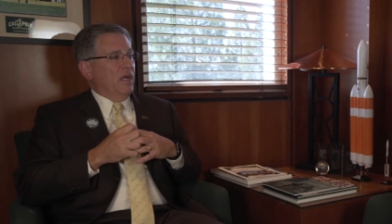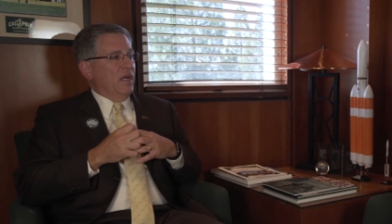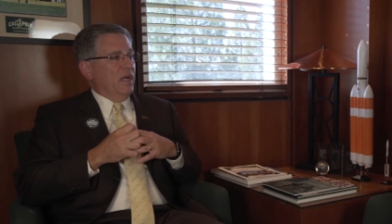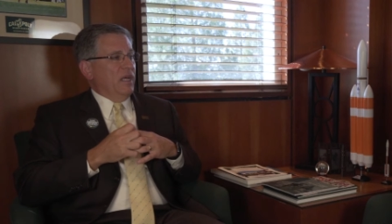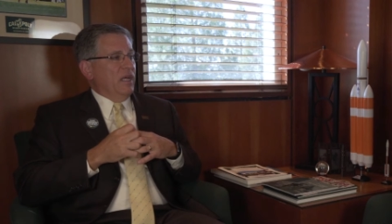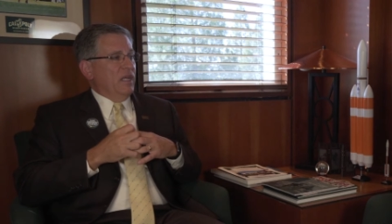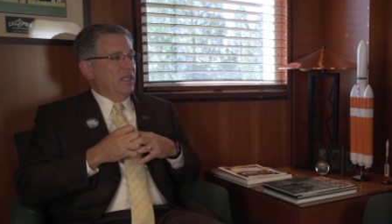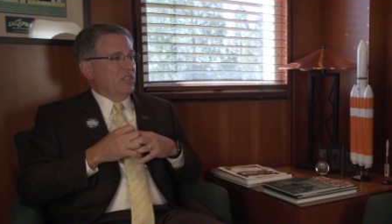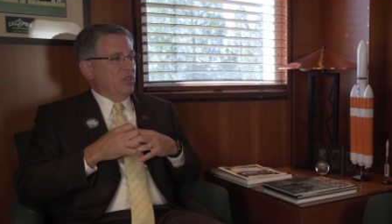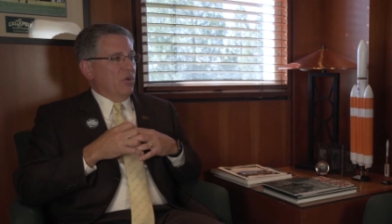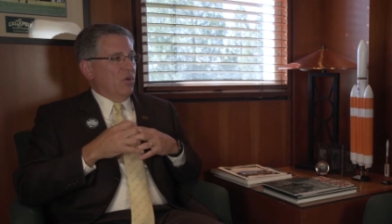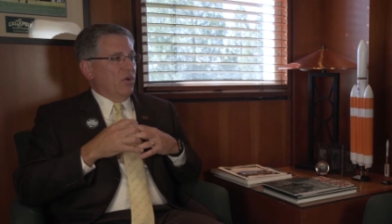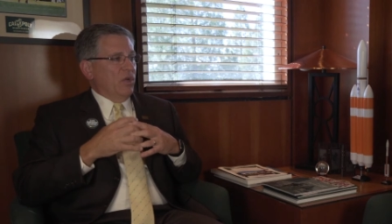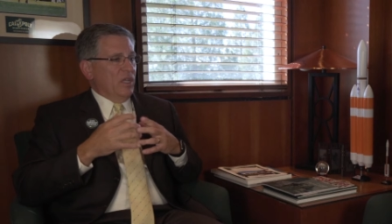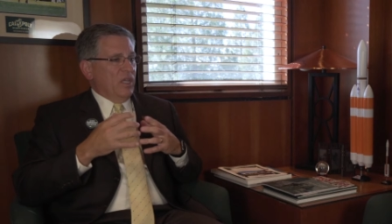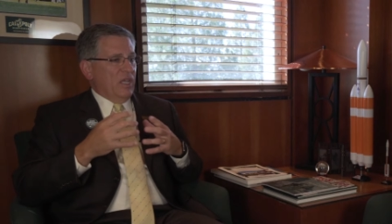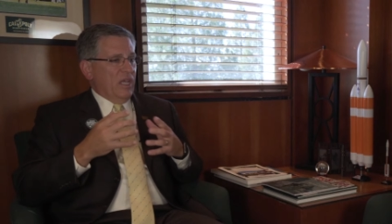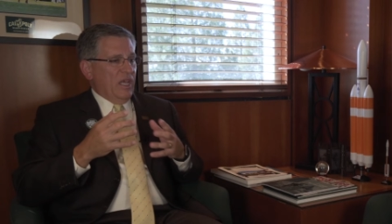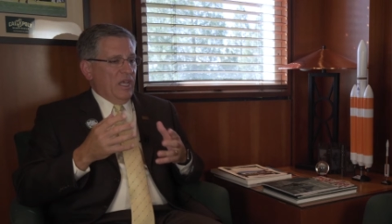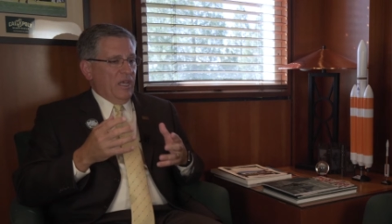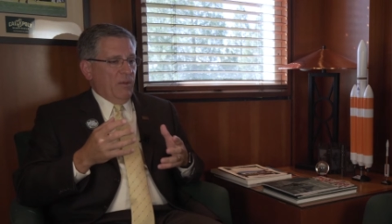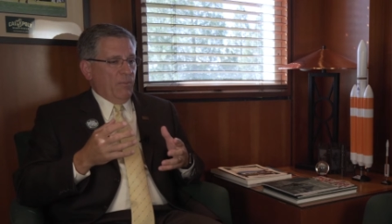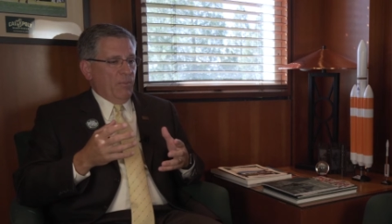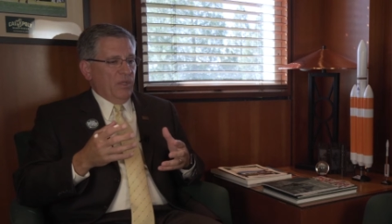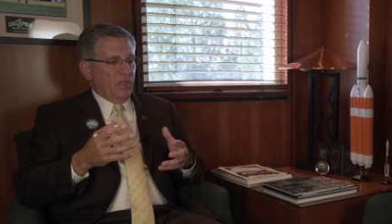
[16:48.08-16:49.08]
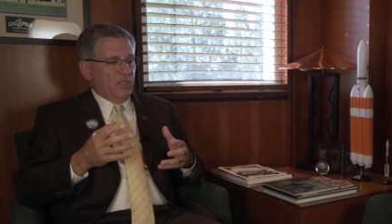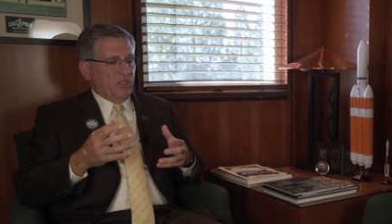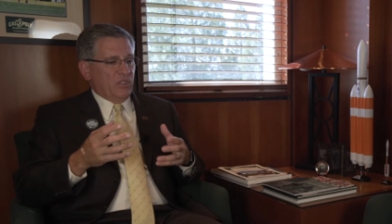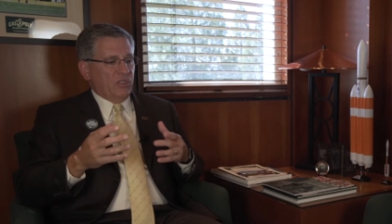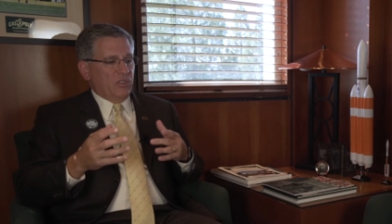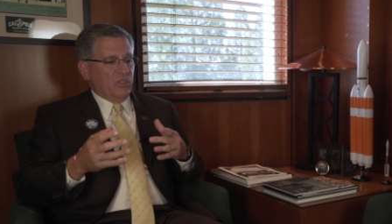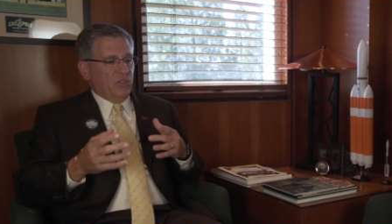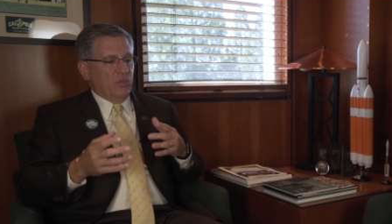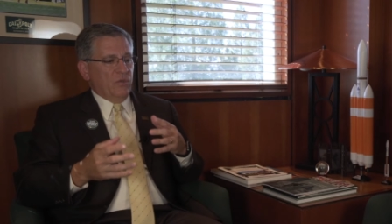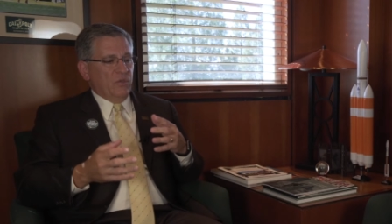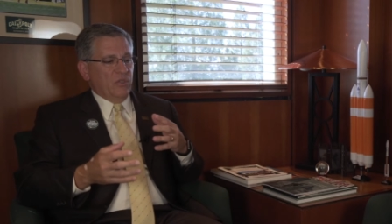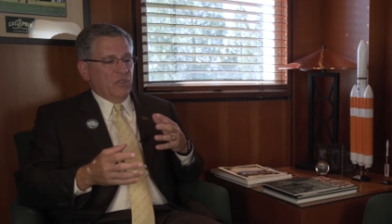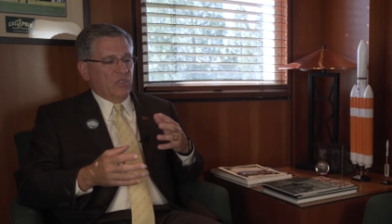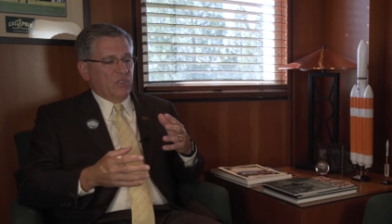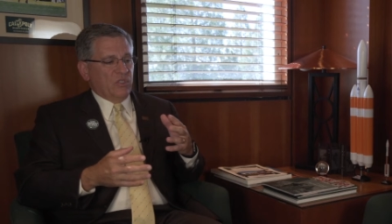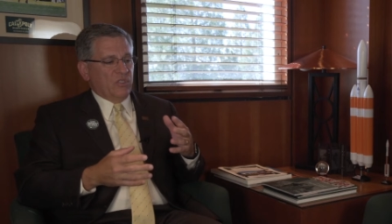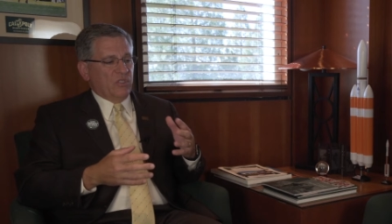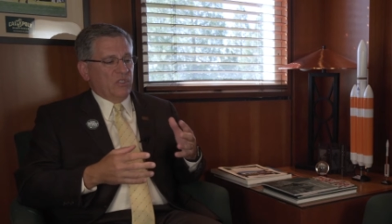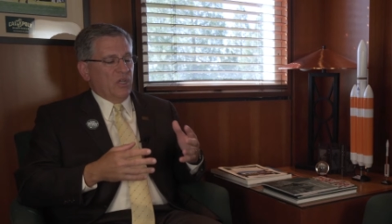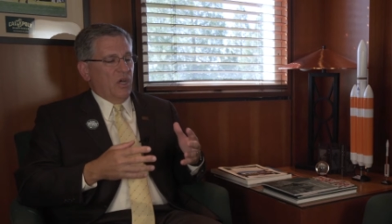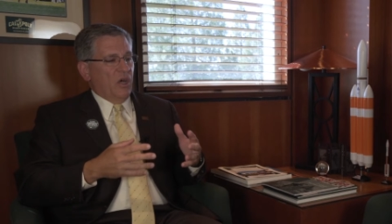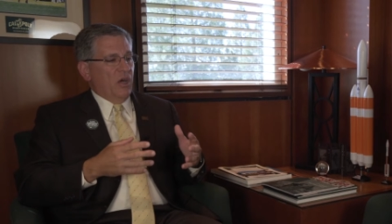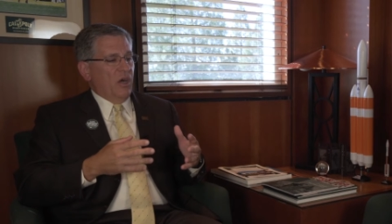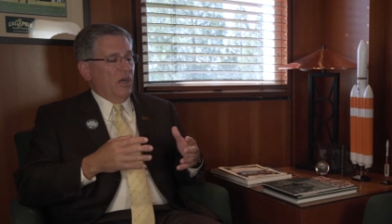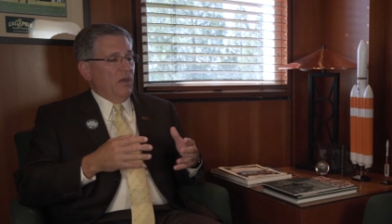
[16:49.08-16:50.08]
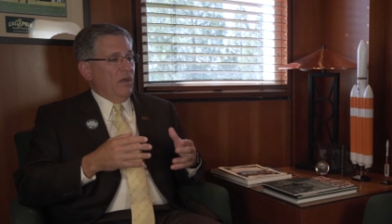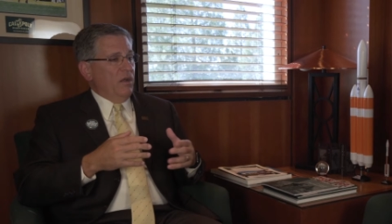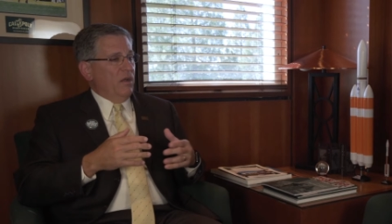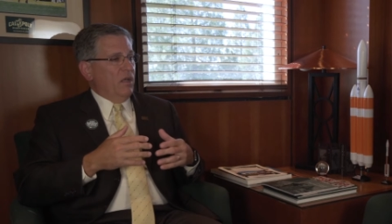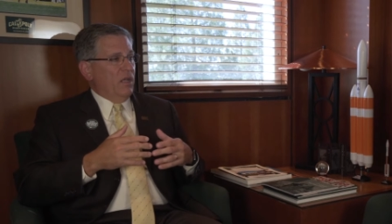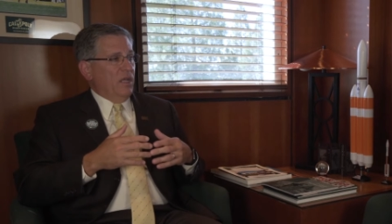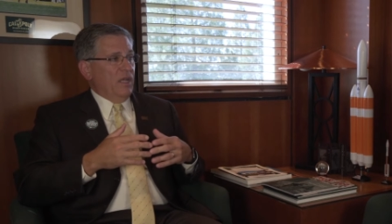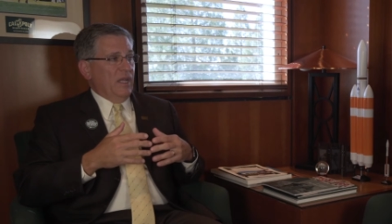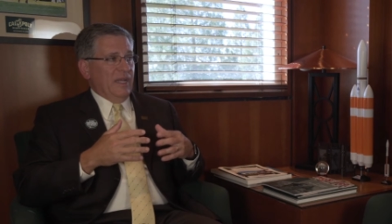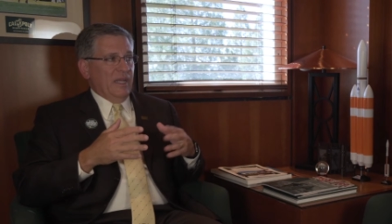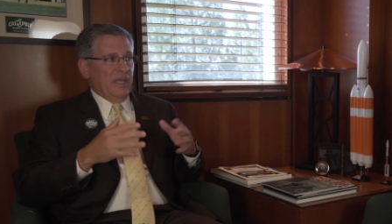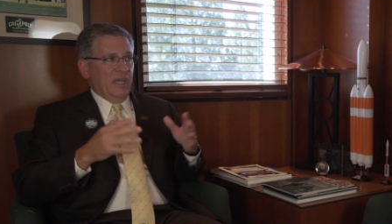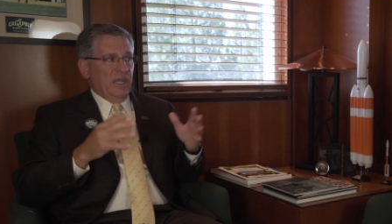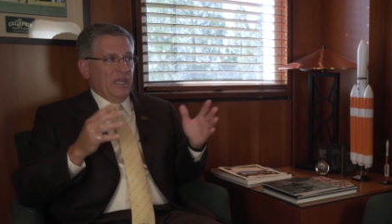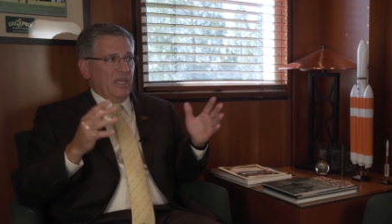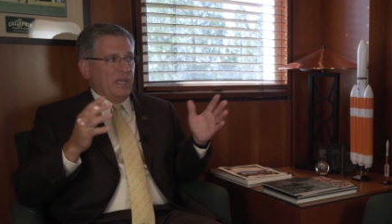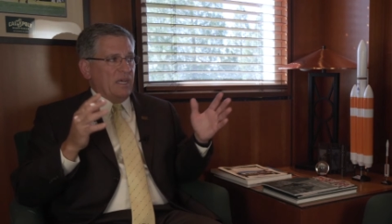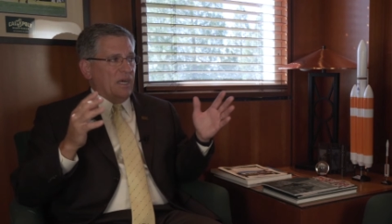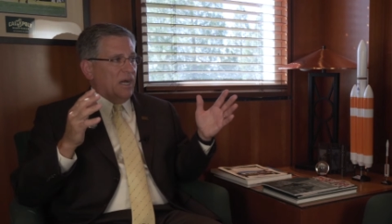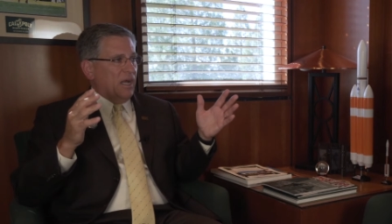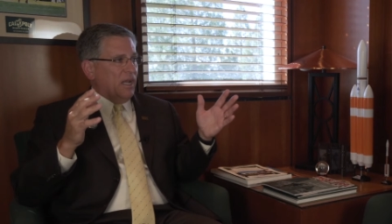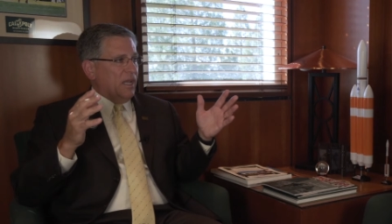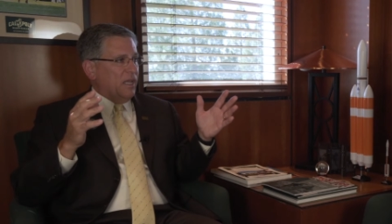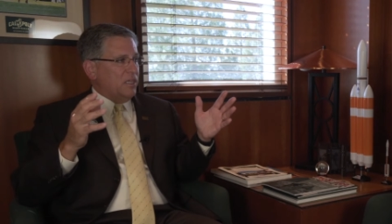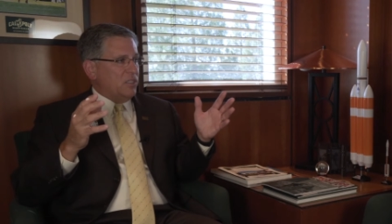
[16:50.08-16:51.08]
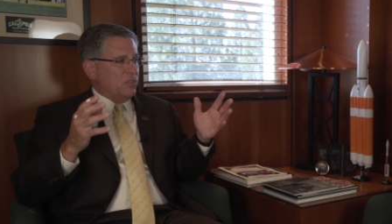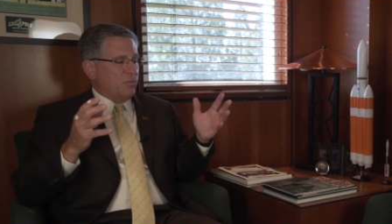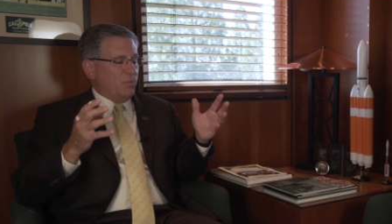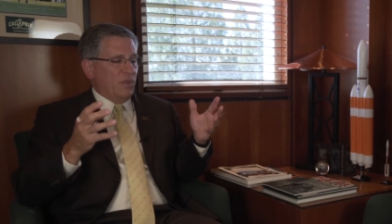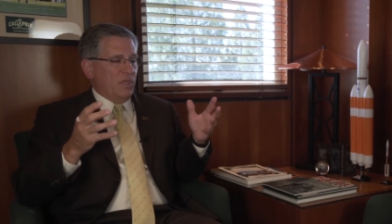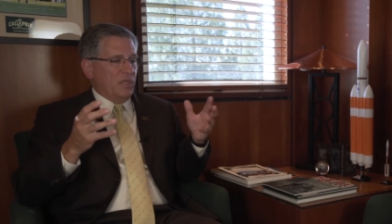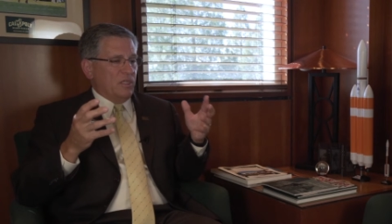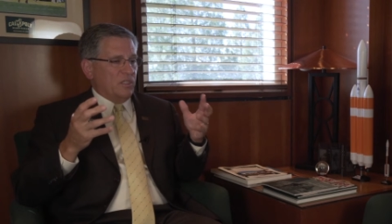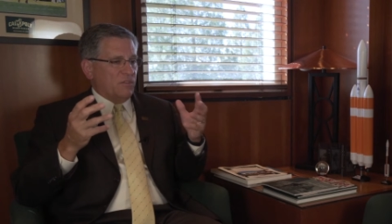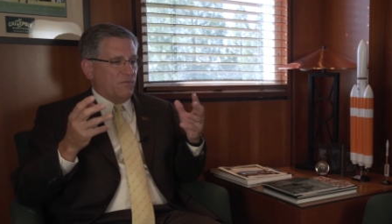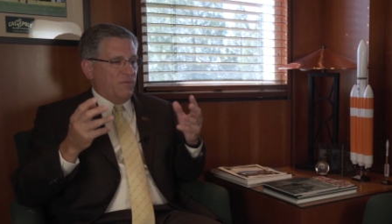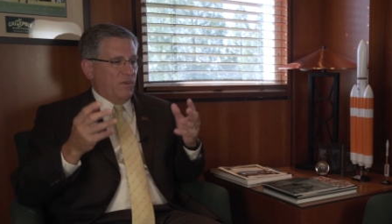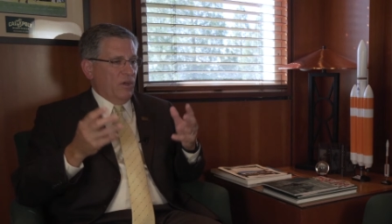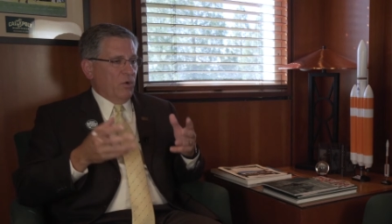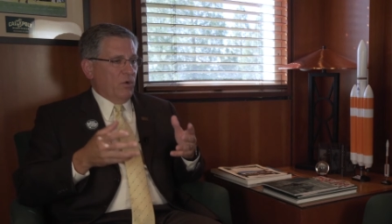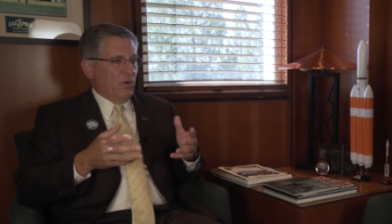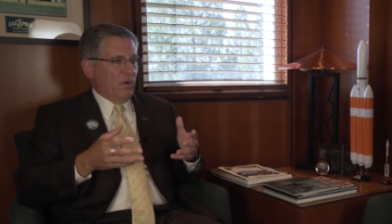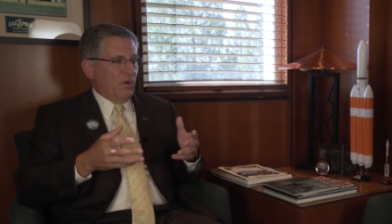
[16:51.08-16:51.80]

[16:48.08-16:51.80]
Uh, it's on campus. Students start in any college, but it's,